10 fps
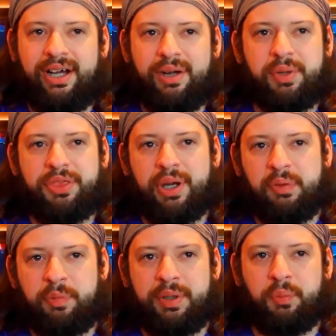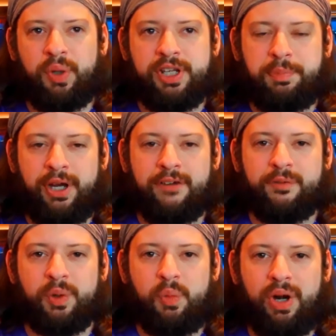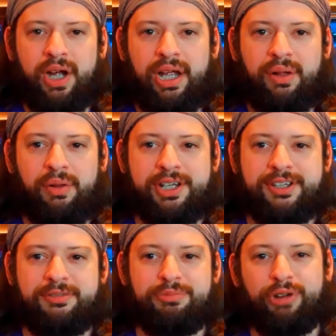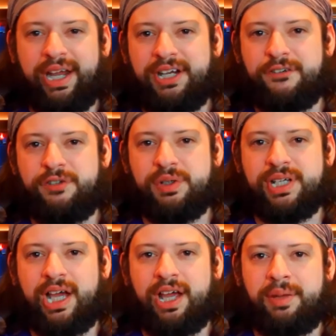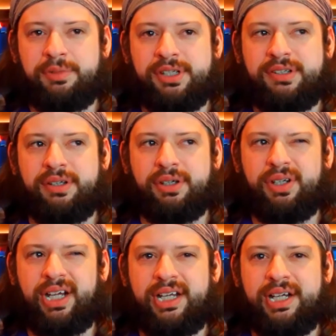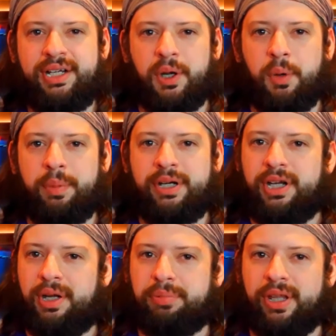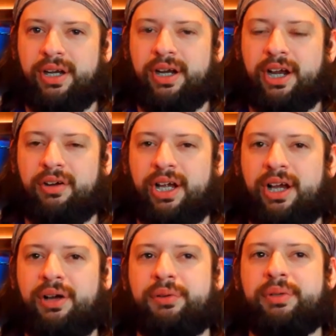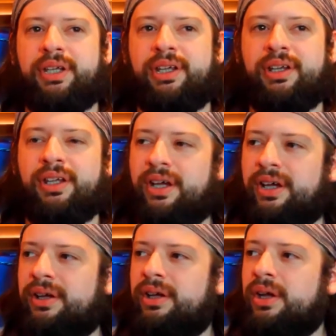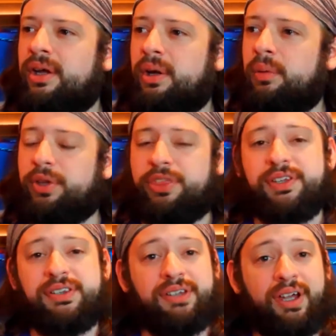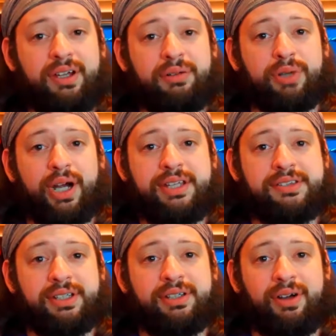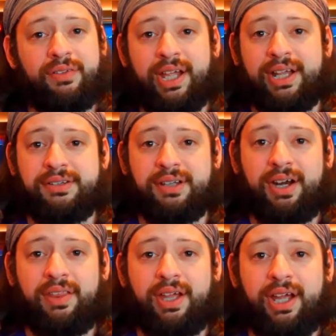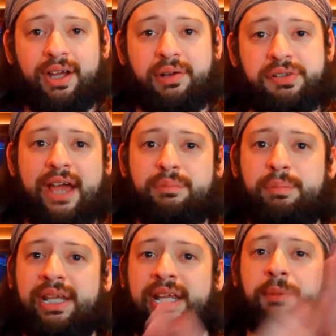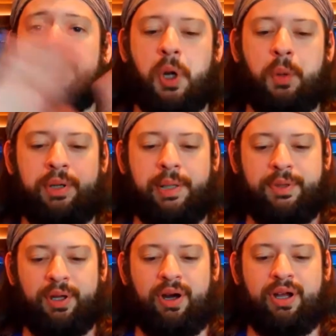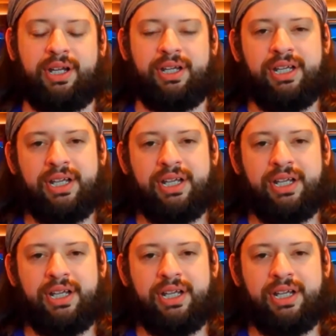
We thought we've been in one spot for a while. It's rained a few times. It's a good idea to open it up, let it air out. And with the sun rising on that side of the house, being able to open up the awning